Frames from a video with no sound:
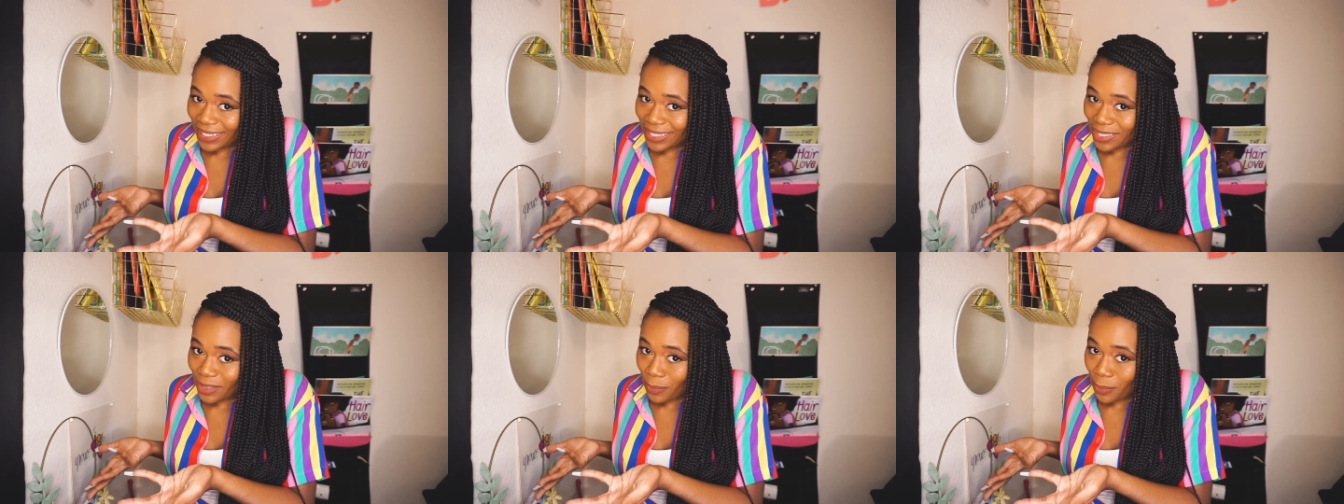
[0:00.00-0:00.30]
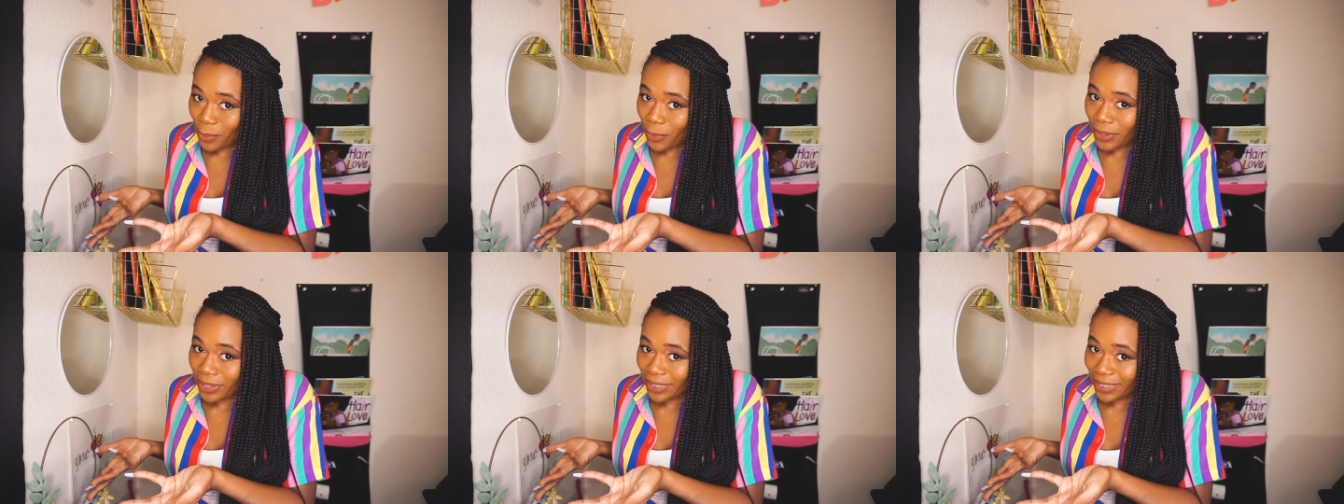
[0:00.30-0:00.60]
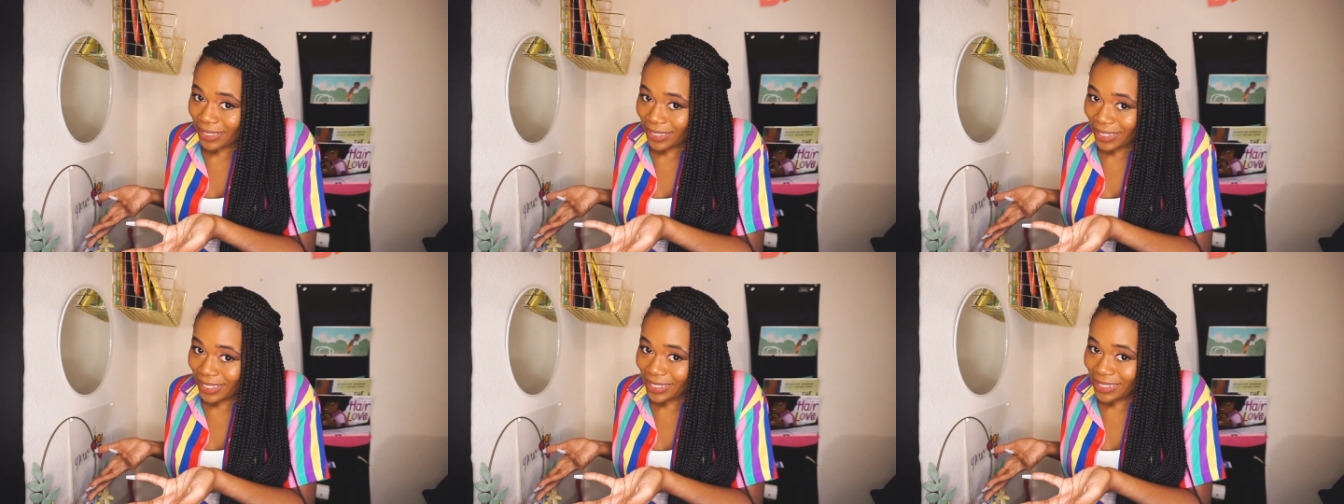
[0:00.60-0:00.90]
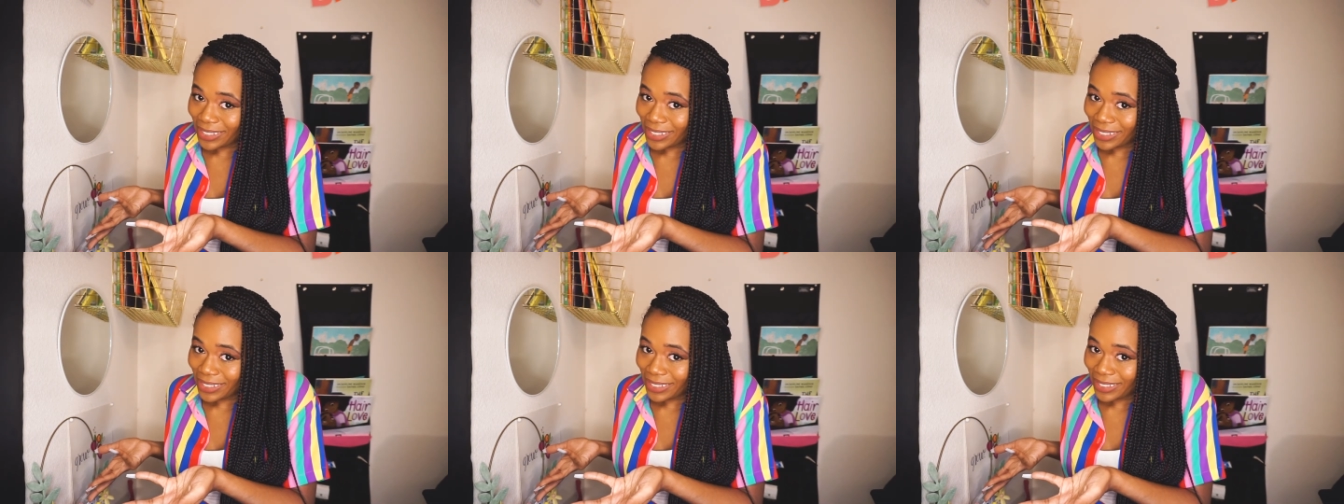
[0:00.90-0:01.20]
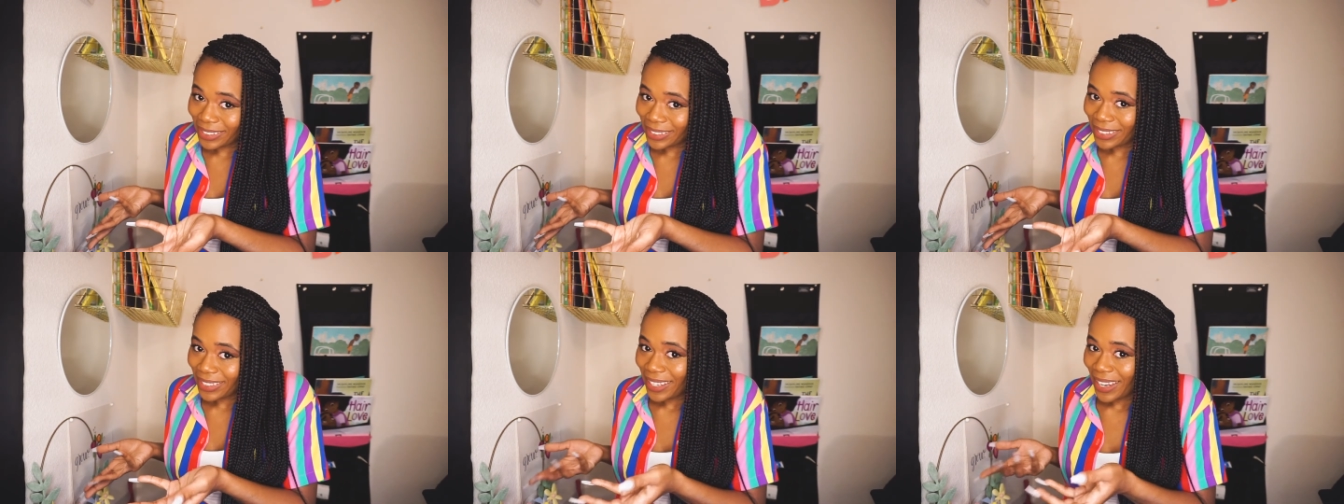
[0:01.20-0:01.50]
support the cushion.
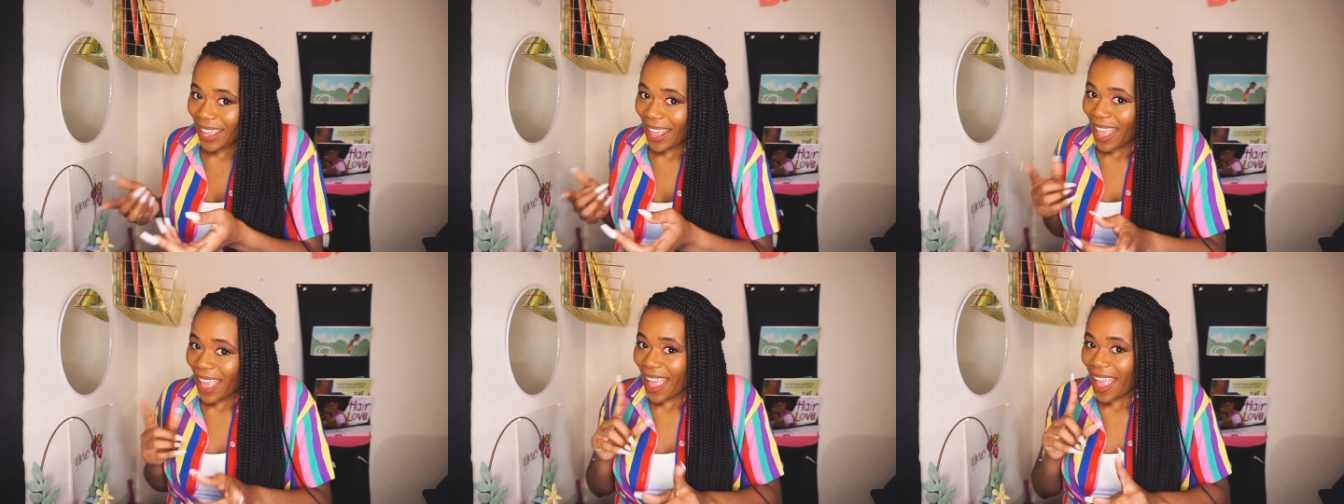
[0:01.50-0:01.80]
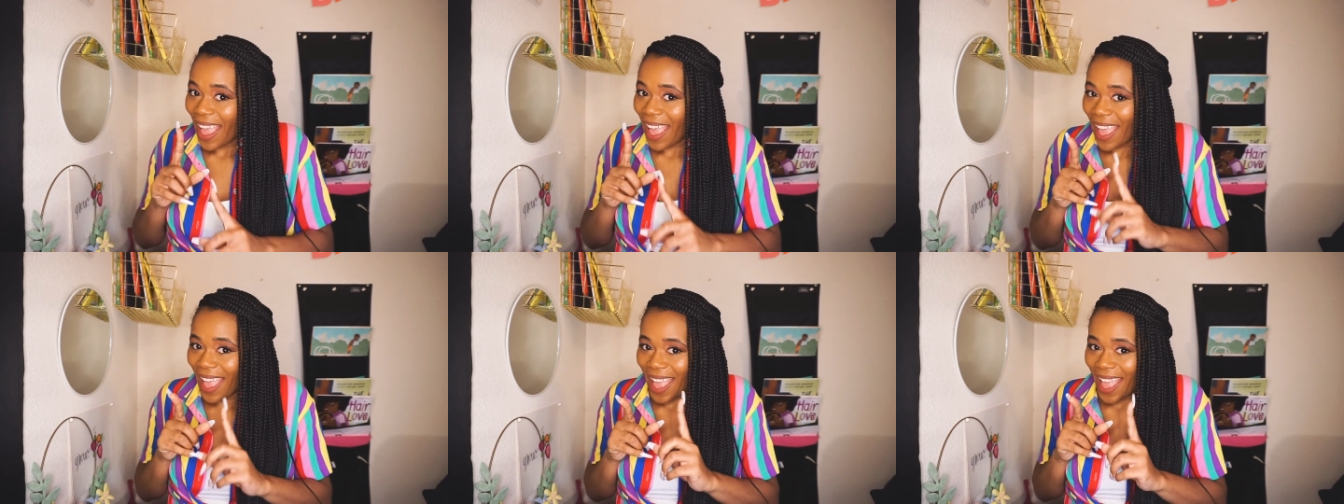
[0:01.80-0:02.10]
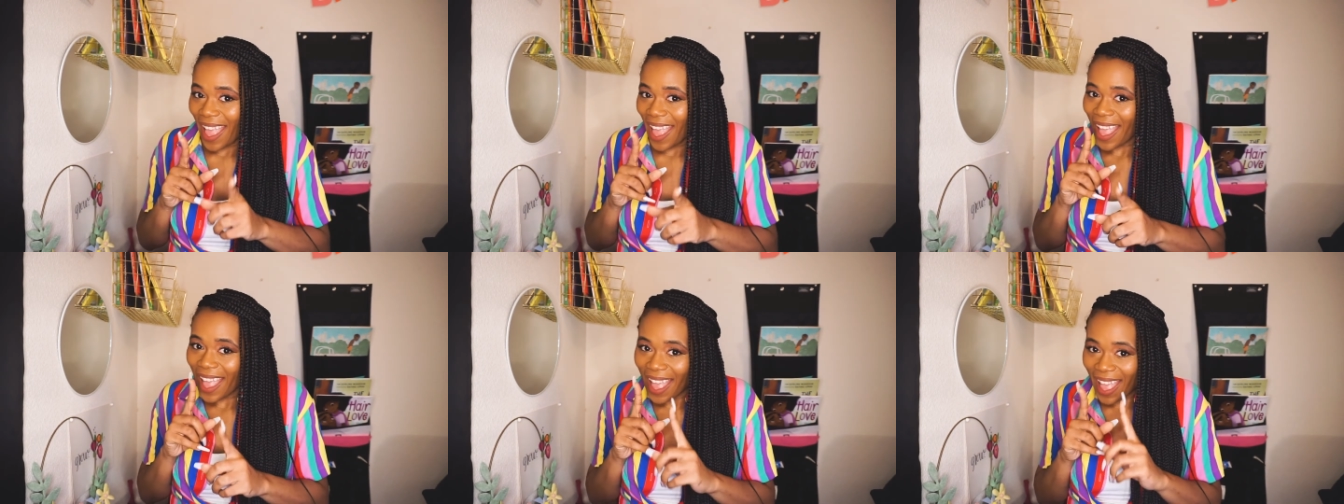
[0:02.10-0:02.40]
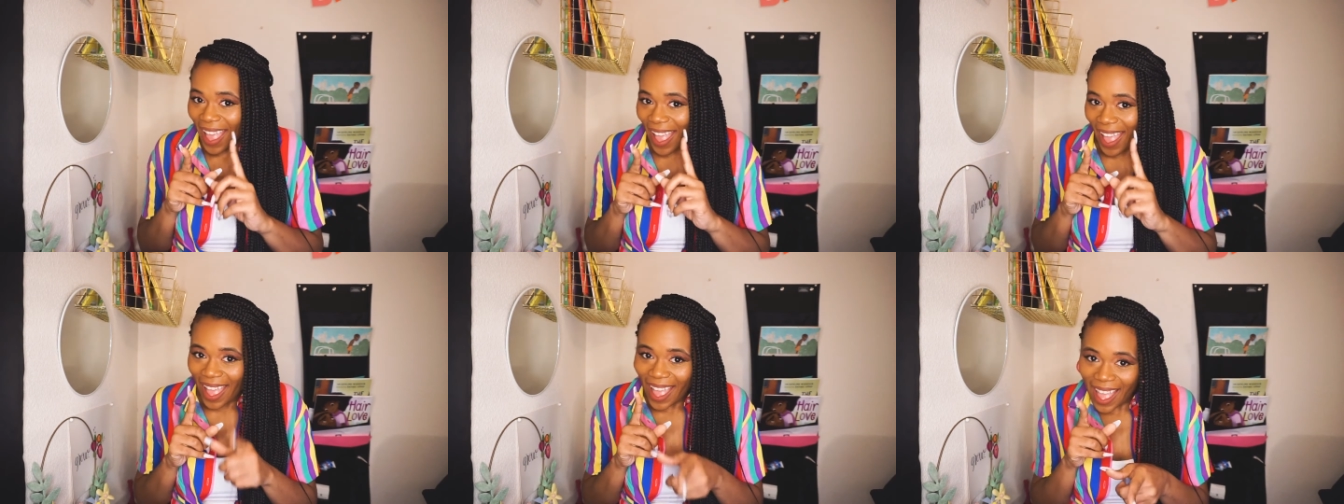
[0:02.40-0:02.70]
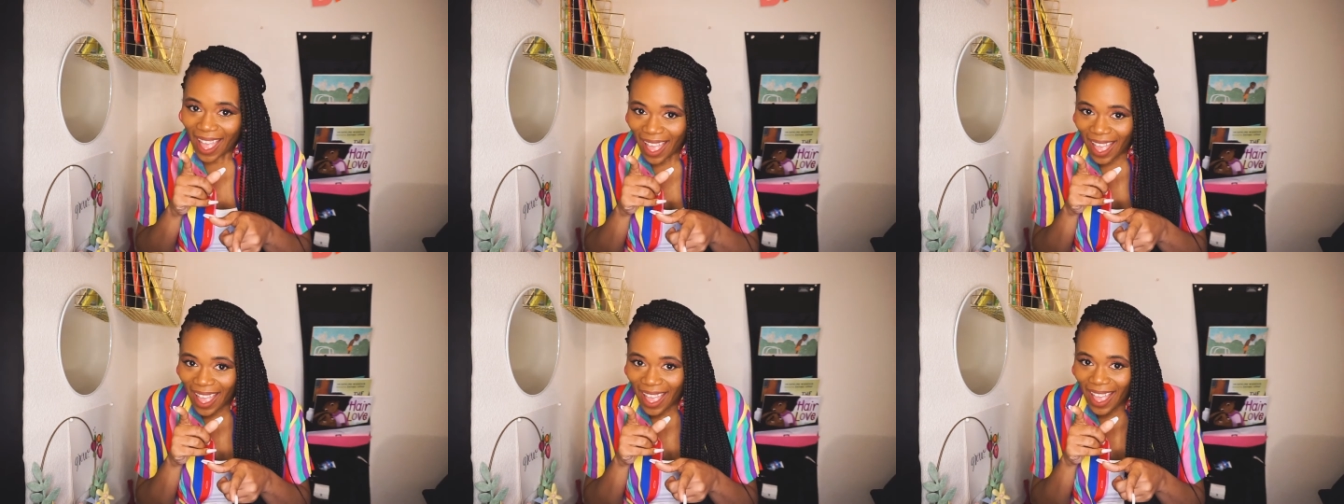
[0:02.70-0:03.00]
Ha ha ha ha
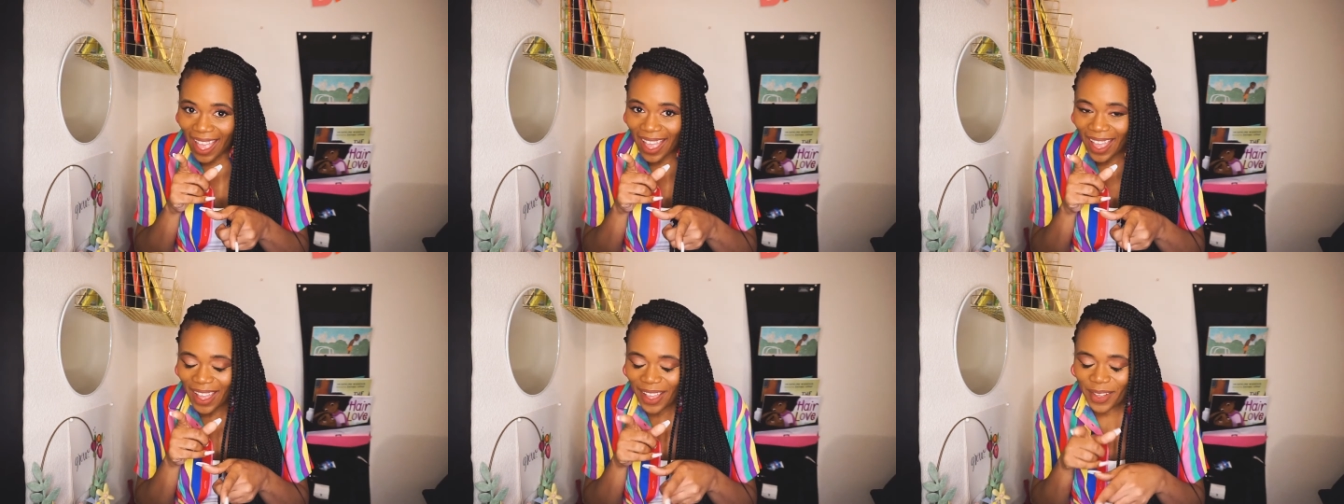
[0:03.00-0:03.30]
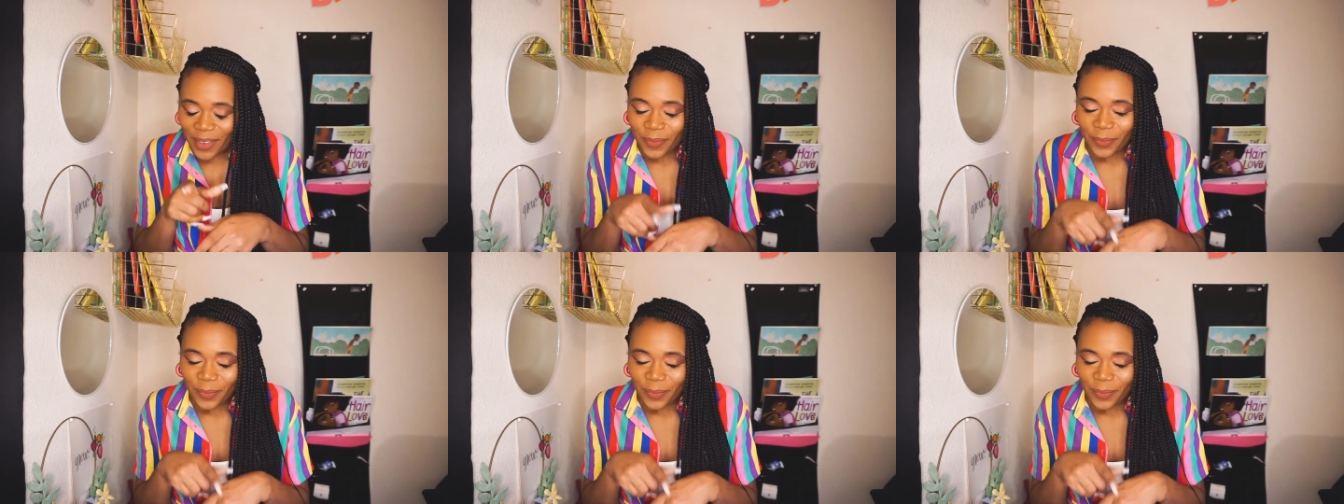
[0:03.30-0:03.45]
ha.